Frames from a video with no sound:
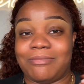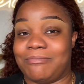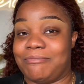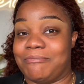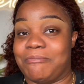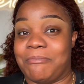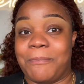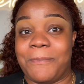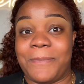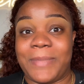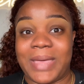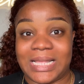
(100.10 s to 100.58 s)

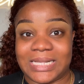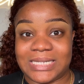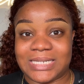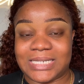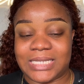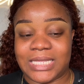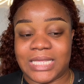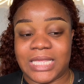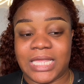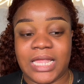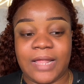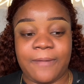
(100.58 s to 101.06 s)

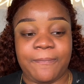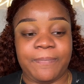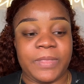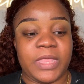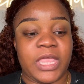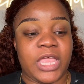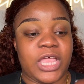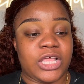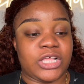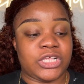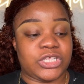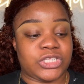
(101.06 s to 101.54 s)
messy.
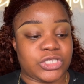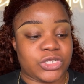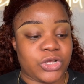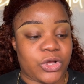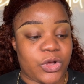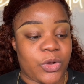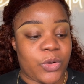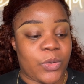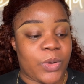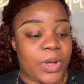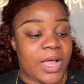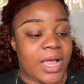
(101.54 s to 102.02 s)

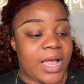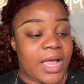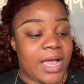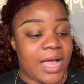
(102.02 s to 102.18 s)
So